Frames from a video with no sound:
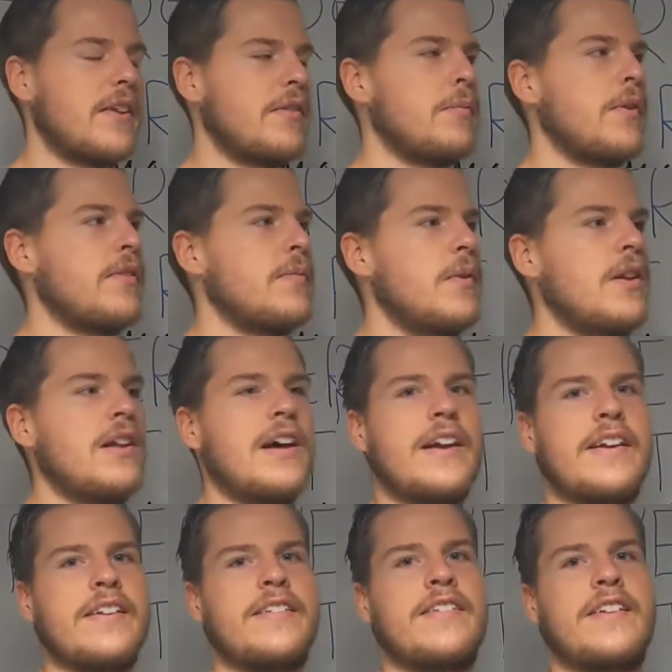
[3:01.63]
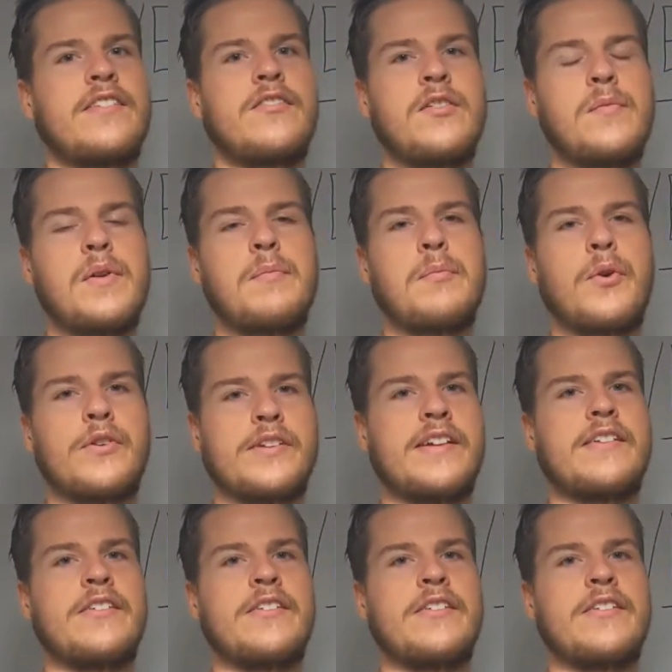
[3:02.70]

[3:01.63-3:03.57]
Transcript: as possible, and it's extremely important